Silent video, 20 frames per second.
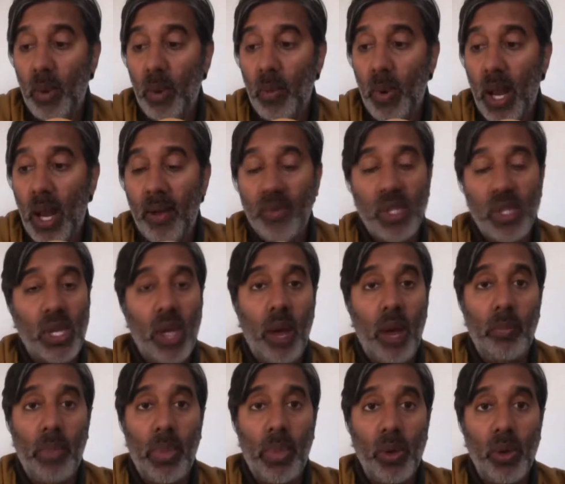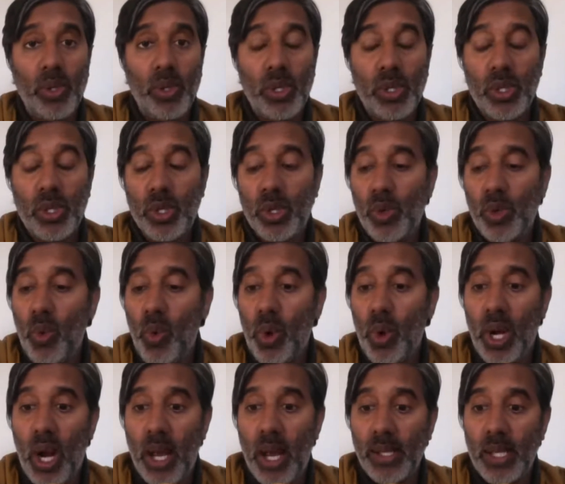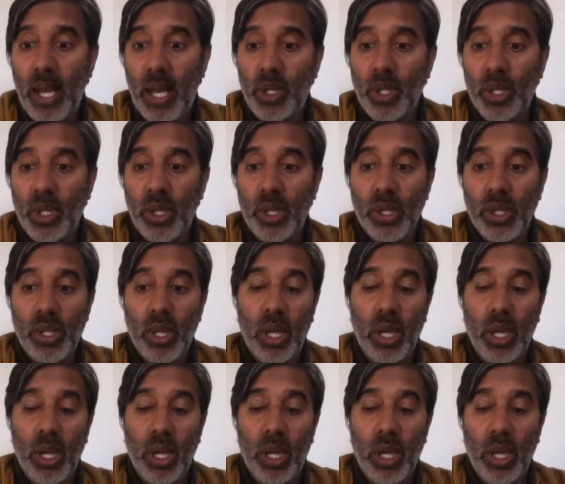we will have signposts to organizations